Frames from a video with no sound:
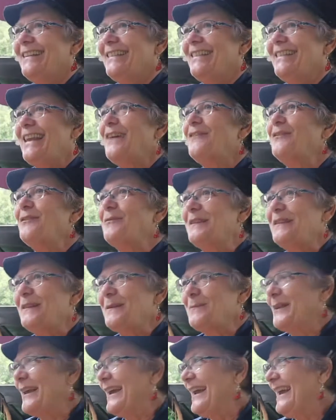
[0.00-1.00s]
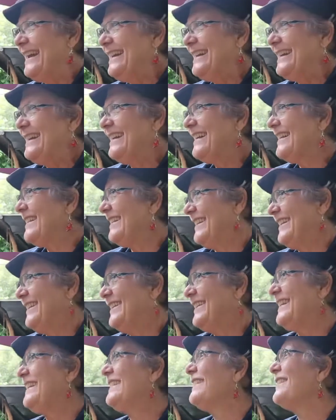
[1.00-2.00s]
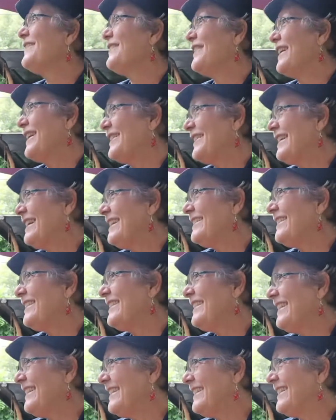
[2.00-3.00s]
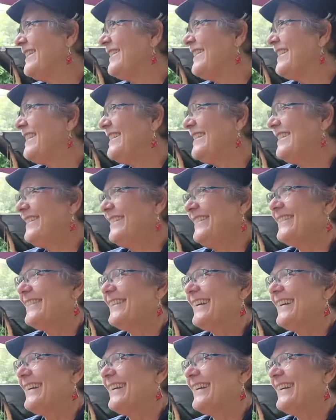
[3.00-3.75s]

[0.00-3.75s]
never with a plane. So he's a very interesting story too.